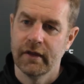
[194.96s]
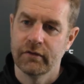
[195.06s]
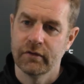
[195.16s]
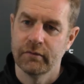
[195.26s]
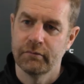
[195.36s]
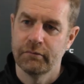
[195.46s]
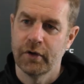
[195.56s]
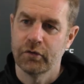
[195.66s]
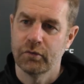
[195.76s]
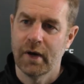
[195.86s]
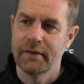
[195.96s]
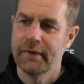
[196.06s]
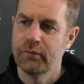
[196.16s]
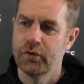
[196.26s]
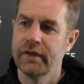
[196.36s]
I thought both wide
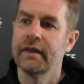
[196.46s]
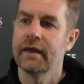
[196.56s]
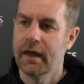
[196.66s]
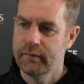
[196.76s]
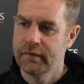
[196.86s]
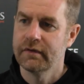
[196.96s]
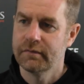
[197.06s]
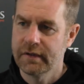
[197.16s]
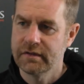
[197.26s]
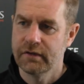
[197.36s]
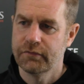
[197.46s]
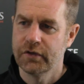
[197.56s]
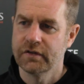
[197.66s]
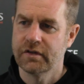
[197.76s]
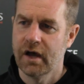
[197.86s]
men were in the game, especially in the
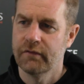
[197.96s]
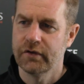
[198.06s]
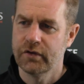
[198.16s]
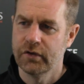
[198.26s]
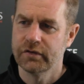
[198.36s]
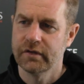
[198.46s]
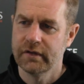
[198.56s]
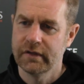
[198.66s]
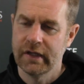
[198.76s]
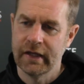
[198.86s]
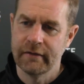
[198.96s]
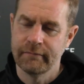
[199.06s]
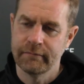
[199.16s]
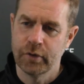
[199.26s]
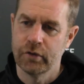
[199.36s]
first half, and
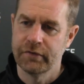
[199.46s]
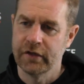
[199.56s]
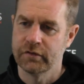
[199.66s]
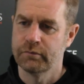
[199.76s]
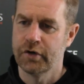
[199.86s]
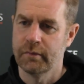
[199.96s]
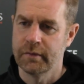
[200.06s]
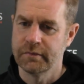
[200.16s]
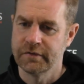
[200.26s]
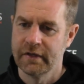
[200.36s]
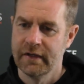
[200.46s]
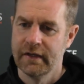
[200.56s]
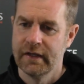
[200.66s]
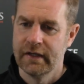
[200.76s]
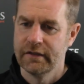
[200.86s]
causing Port Vale some problems.
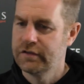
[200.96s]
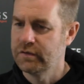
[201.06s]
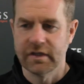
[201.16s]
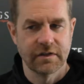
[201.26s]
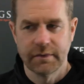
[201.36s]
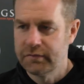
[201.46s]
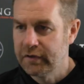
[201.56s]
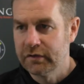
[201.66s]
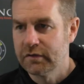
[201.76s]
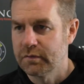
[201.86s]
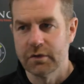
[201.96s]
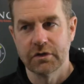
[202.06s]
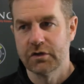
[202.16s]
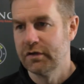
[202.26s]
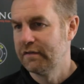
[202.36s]
Two centre midfielders were
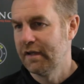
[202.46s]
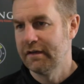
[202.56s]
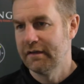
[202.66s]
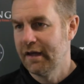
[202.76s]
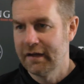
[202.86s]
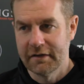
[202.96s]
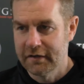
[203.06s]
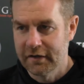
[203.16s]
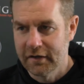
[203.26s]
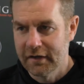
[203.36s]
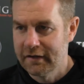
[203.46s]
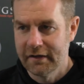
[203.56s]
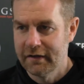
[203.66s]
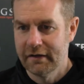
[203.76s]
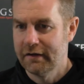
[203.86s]
as good as
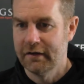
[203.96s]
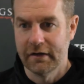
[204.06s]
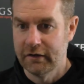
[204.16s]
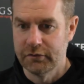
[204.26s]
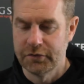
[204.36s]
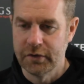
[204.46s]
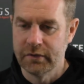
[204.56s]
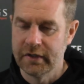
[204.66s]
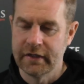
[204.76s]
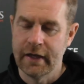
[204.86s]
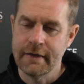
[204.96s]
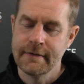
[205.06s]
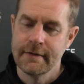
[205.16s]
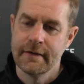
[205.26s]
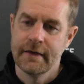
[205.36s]
anything on view on the day.
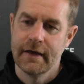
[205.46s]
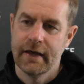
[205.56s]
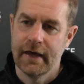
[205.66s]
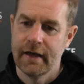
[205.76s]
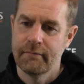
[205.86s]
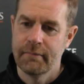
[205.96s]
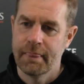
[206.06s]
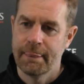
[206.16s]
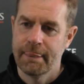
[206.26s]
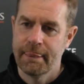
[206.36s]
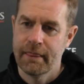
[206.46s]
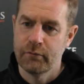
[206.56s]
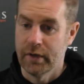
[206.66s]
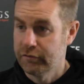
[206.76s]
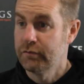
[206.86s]

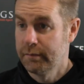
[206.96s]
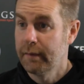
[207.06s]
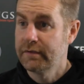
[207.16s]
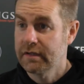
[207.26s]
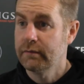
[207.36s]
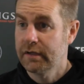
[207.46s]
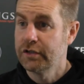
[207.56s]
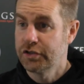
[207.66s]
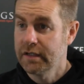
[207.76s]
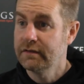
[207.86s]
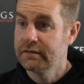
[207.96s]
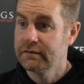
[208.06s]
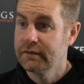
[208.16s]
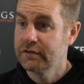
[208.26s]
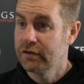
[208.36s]
We have to remember to keep clean sheets.
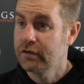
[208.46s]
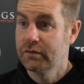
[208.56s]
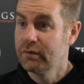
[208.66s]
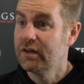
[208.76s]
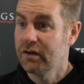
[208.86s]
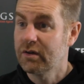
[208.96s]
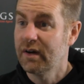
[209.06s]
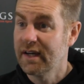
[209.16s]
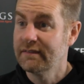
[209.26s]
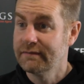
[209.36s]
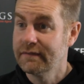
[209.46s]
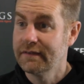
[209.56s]
We're not quite